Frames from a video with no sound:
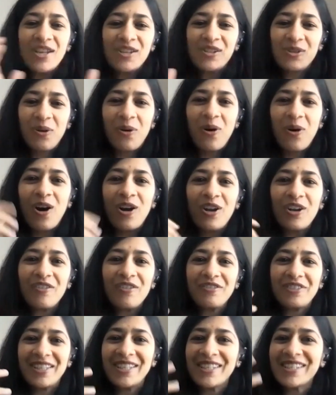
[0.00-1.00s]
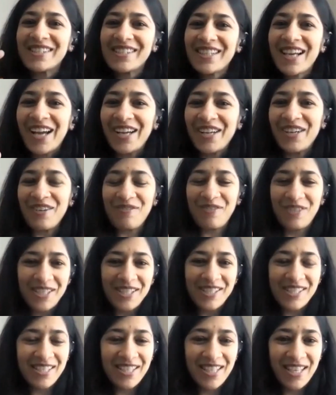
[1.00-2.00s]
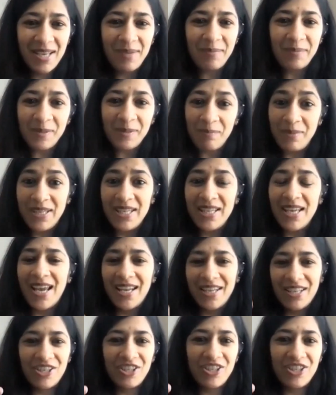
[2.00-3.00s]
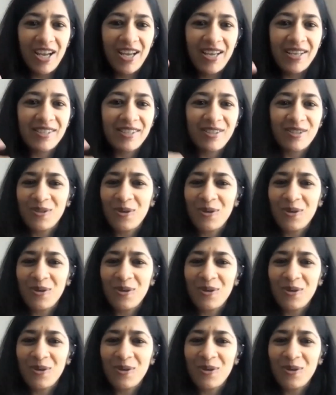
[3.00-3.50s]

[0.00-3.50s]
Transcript: So all of this kind of just keeps me energized.